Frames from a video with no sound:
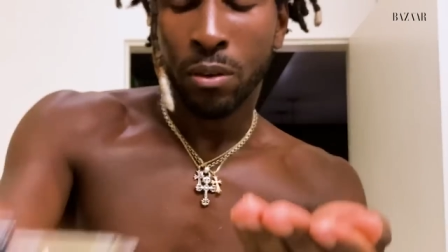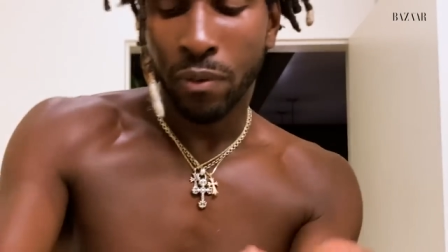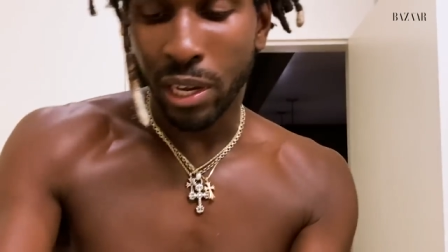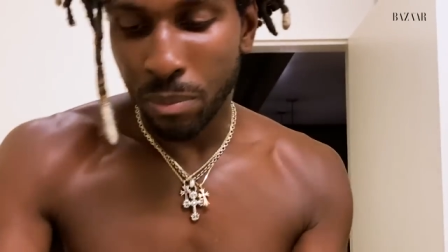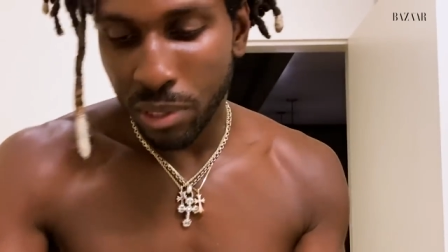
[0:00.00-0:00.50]

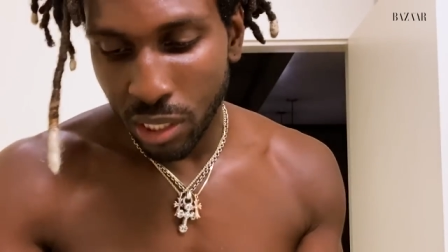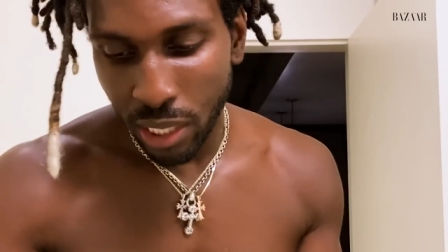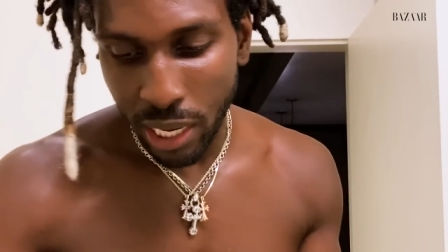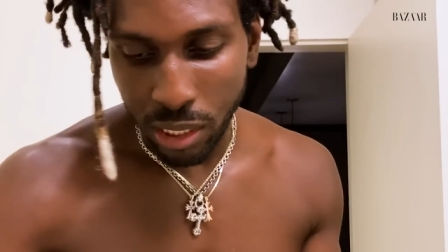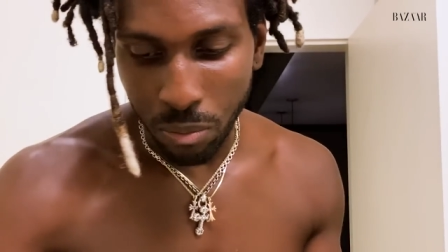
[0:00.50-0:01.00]
vitamin C
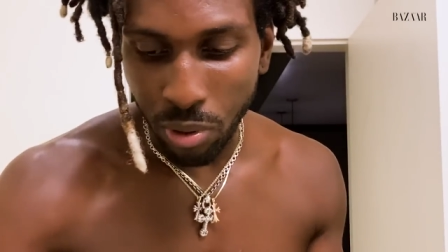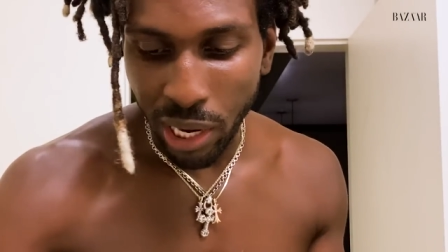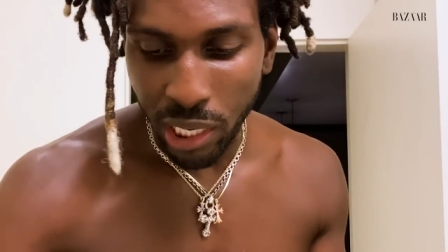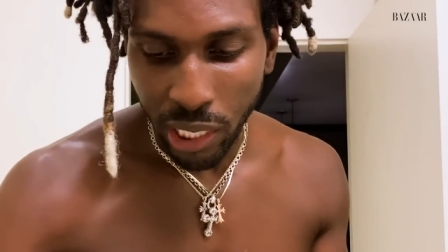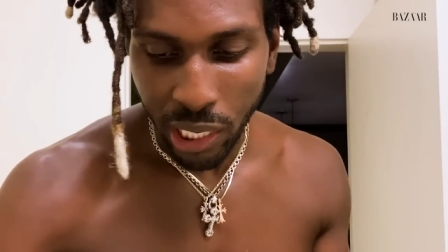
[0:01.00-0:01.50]
has a
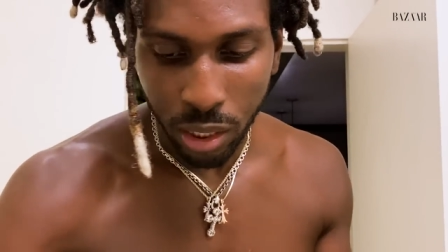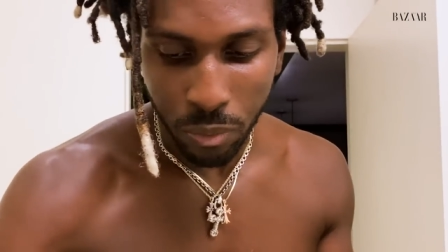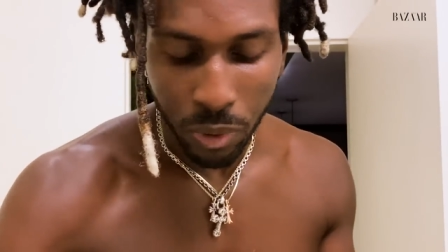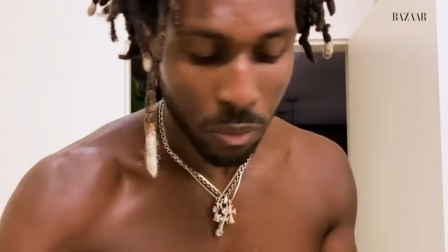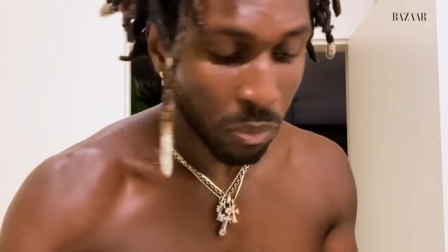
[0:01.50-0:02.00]
brightening
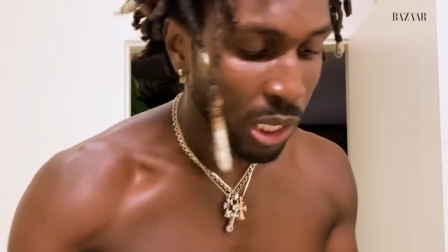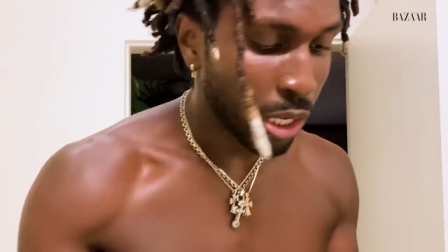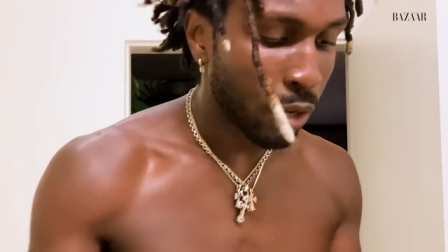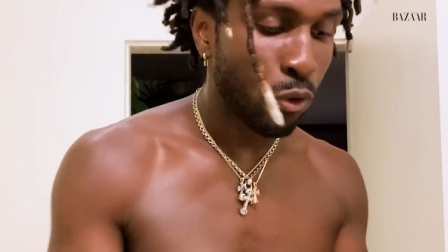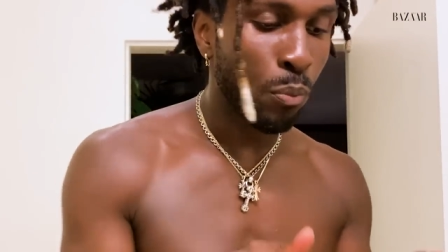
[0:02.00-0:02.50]
element,
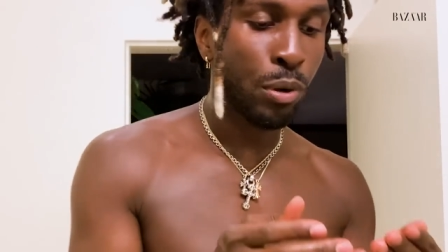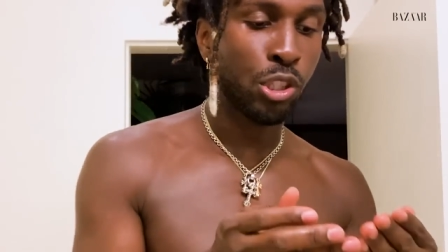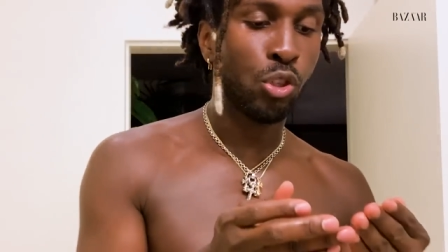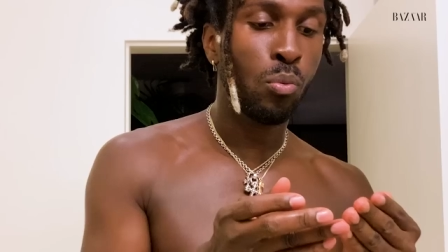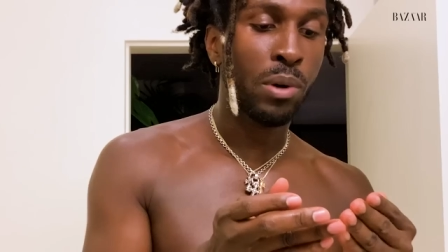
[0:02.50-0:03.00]
meaning if you
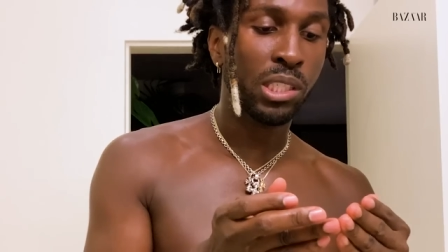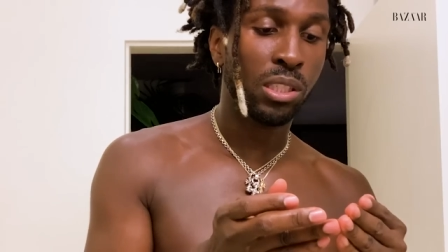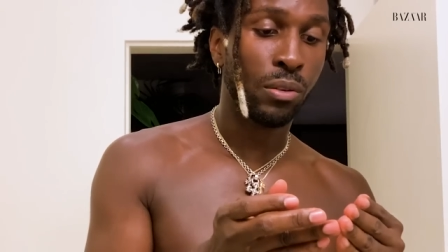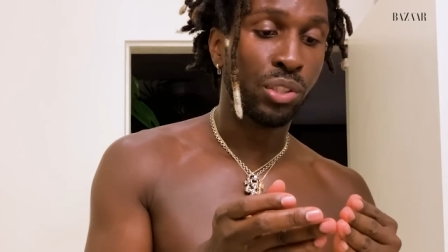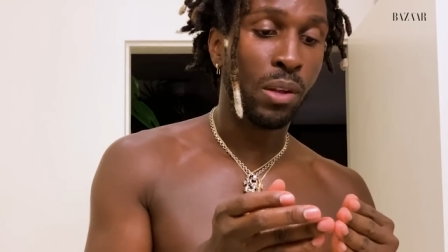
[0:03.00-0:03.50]
put too
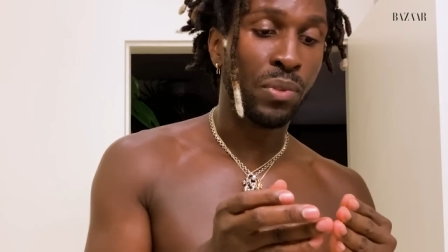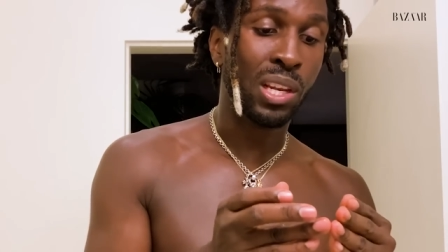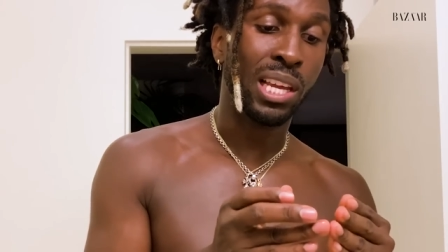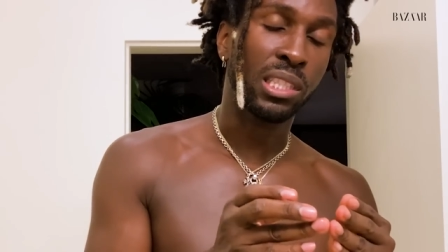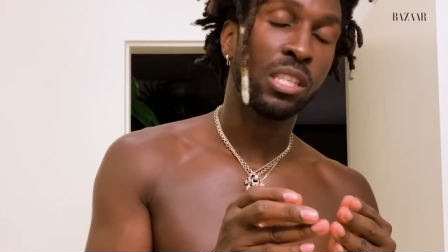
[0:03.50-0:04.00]
much of something
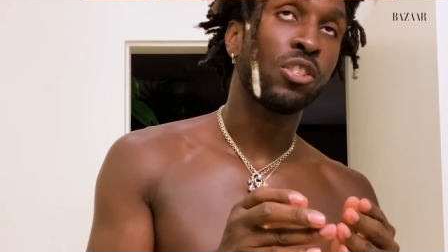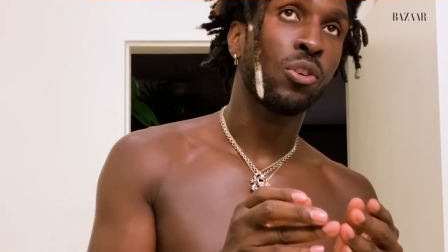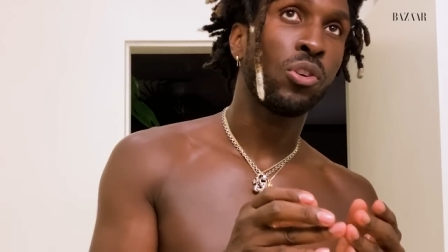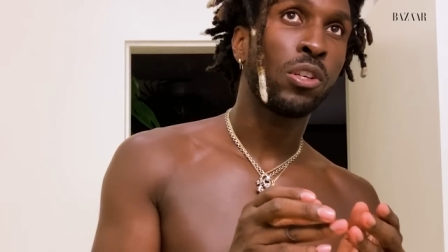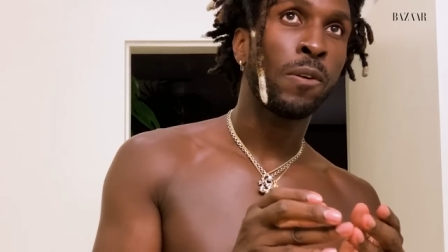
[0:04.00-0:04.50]
like this
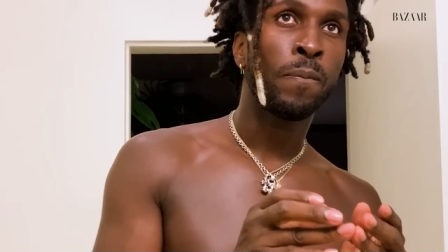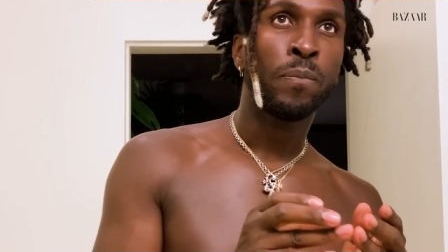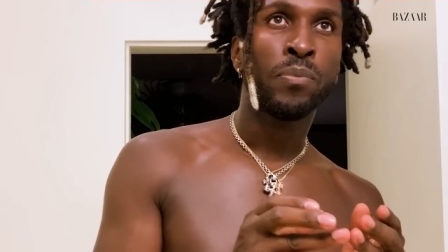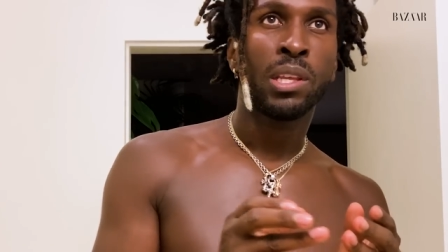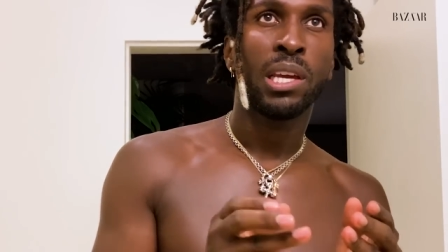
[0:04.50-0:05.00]
on,
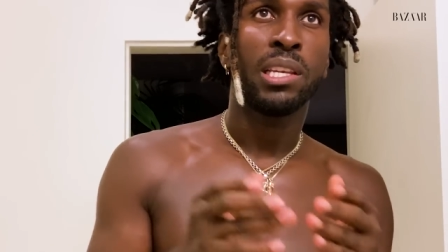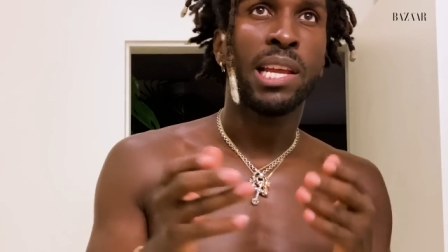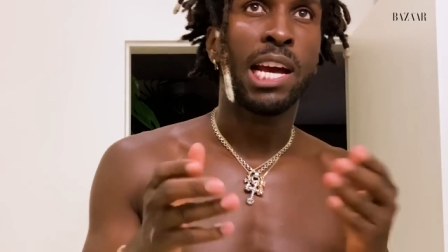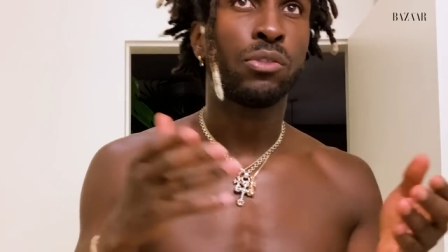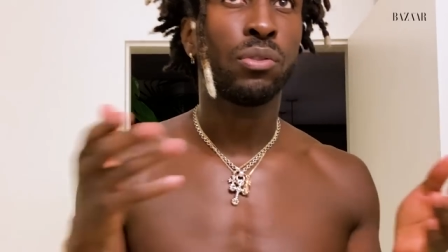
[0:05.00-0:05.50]
it
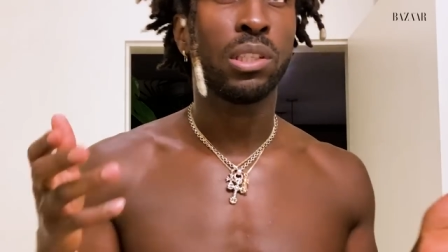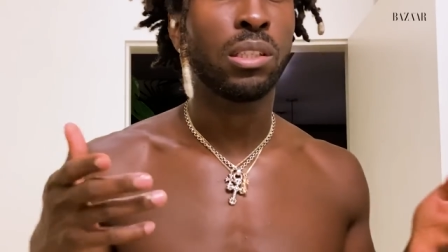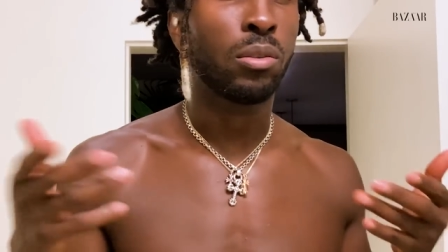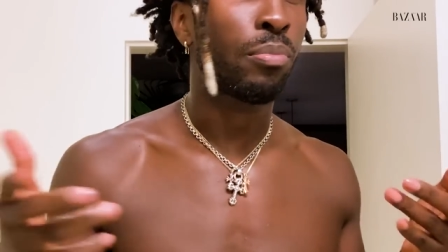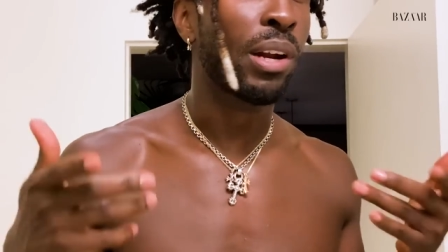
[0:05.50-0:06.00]
naturally
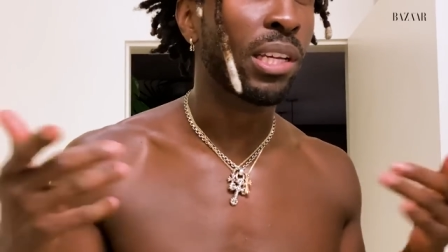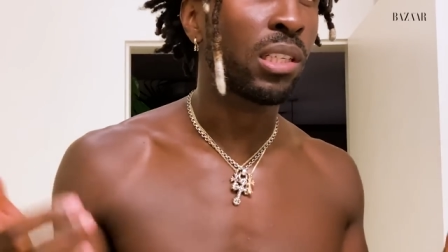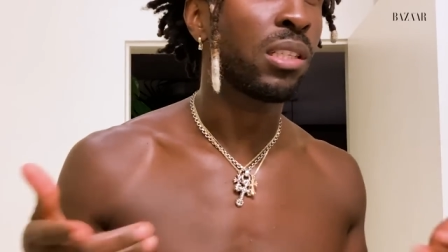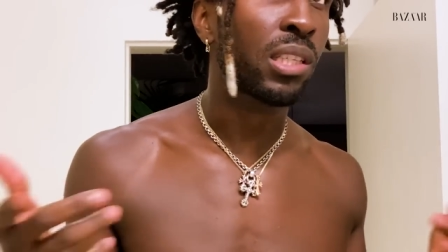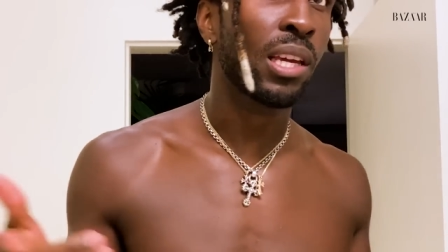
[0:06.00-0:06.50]
will brighten
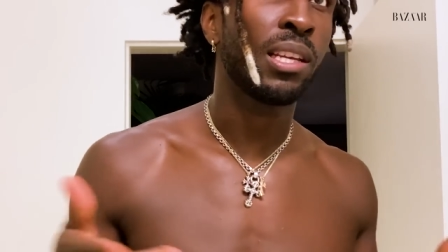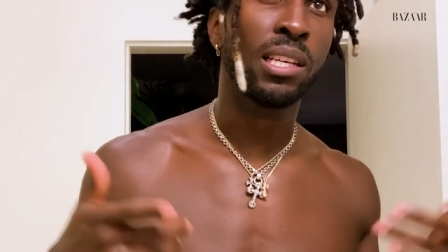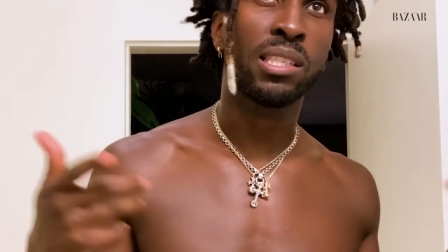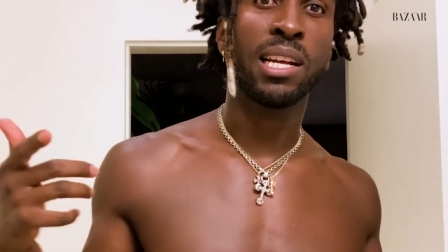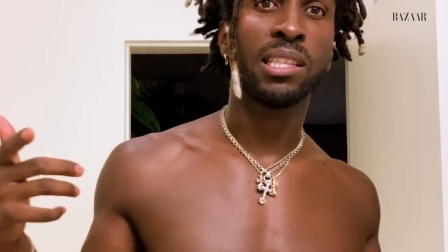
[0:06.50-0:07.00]
your skin.
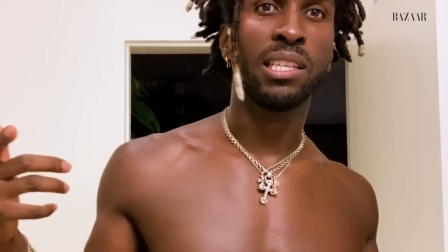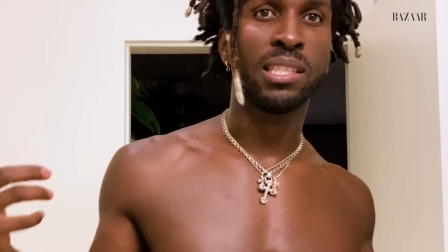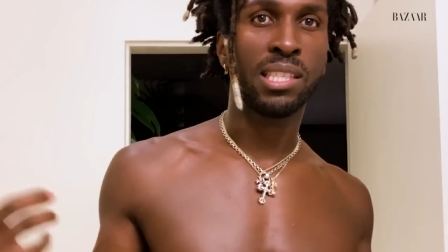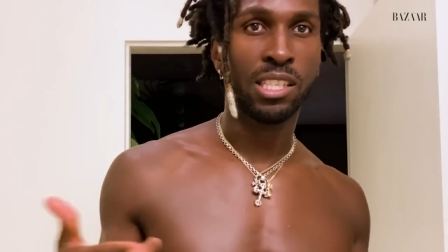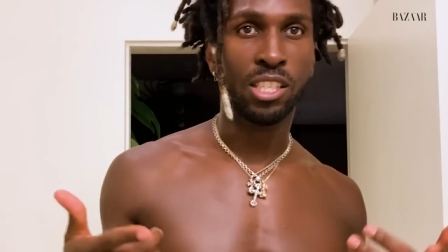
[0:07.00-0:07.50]
That's not the
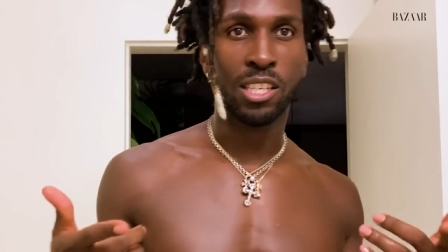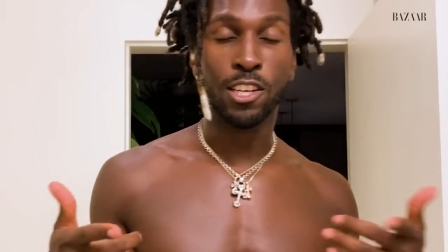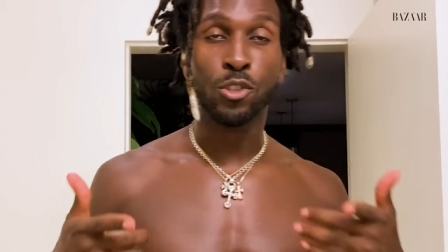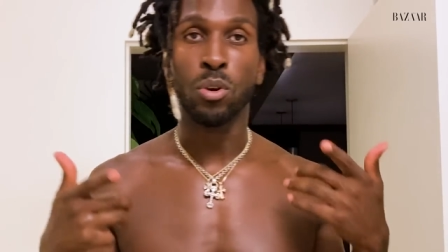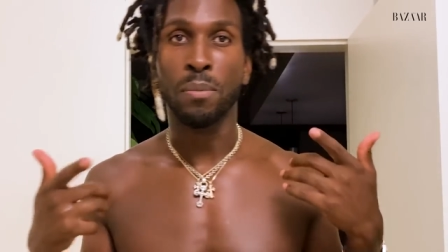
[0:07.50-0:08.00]
intention. I
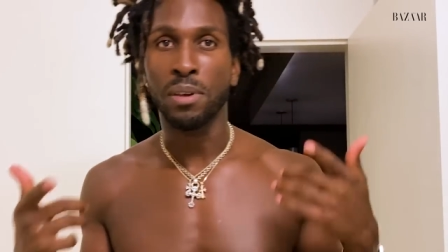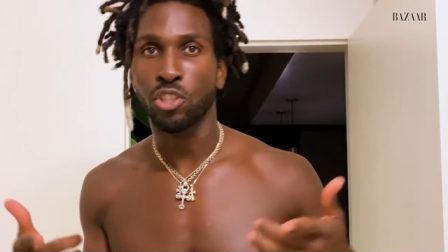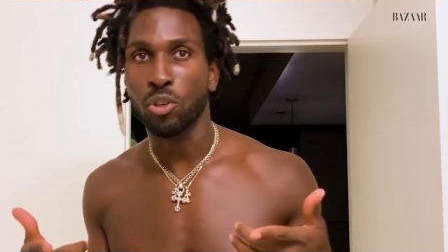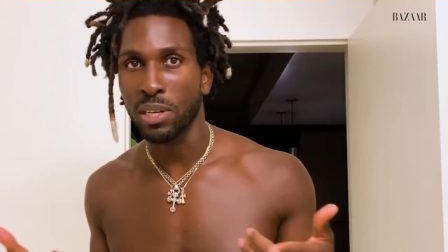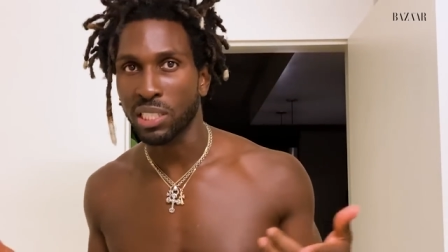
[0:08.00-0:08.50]
just want to make
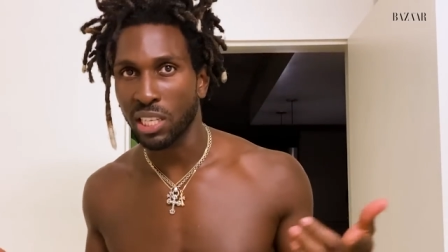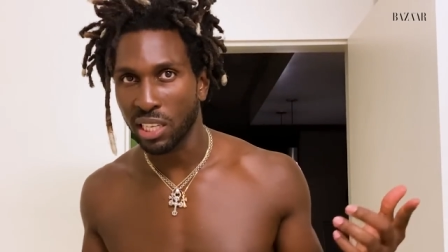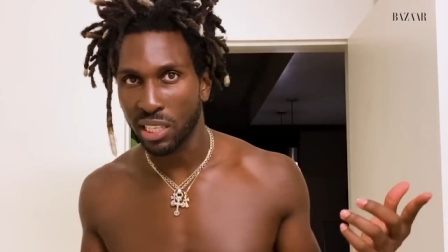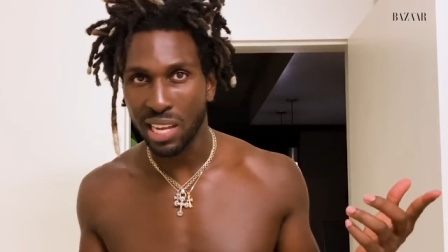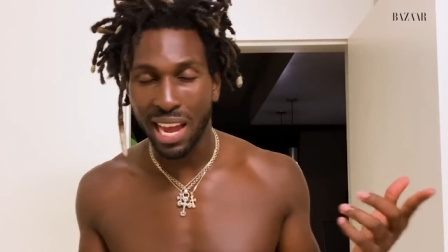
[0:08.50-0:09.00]
sure my
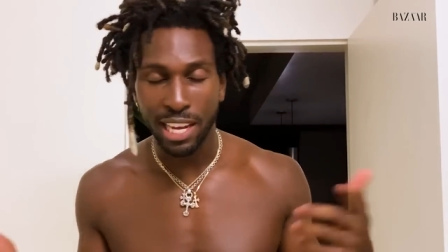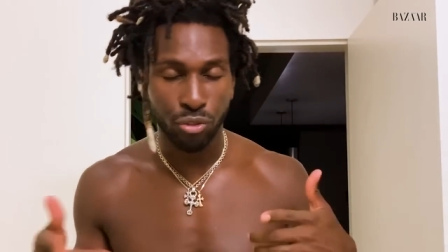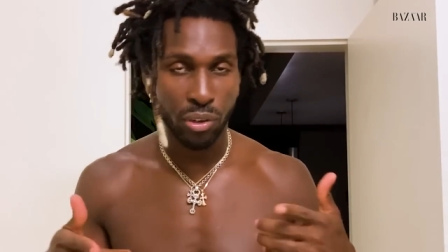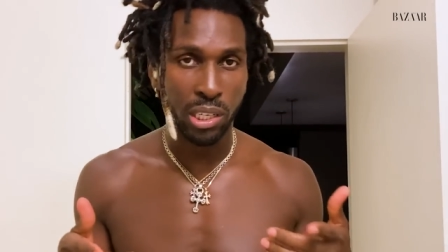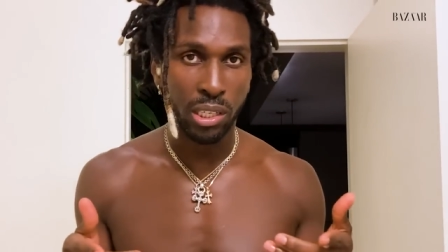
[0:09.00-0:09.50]
skin gets
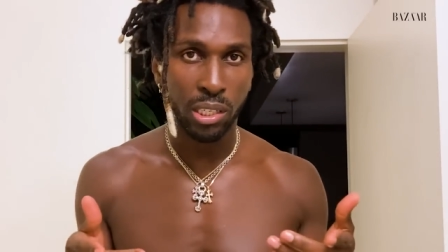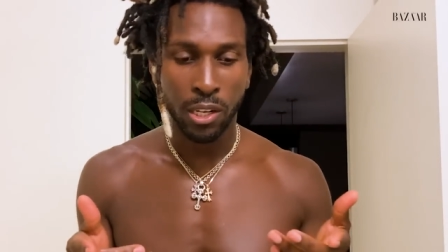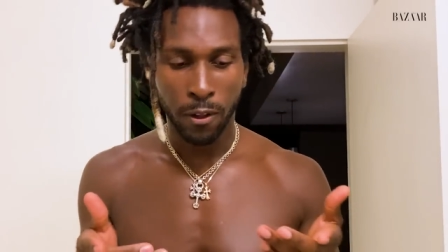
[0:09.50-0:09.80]
hydrated.